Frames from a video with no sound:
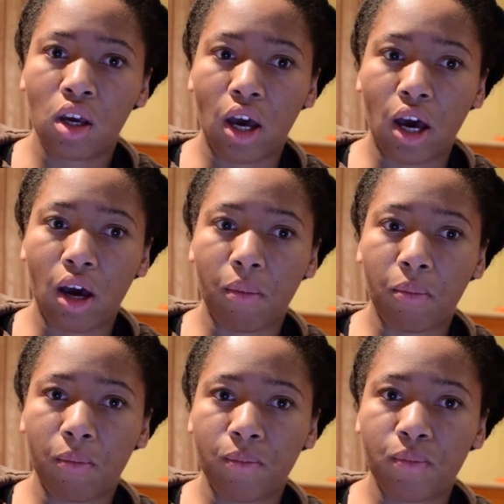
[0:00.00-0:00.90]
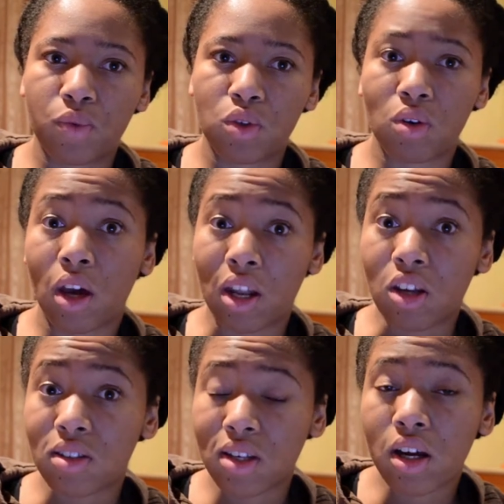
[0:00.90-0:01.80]
Um, to, and
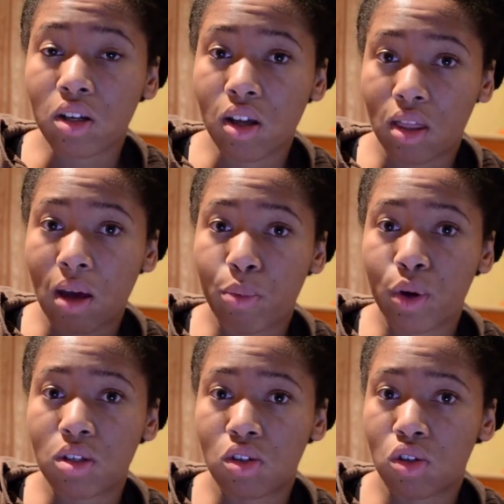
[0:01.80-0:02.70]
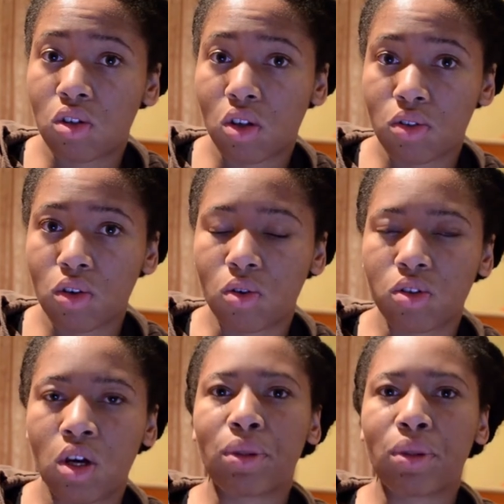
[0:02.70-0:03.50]
her son at that point is two years old.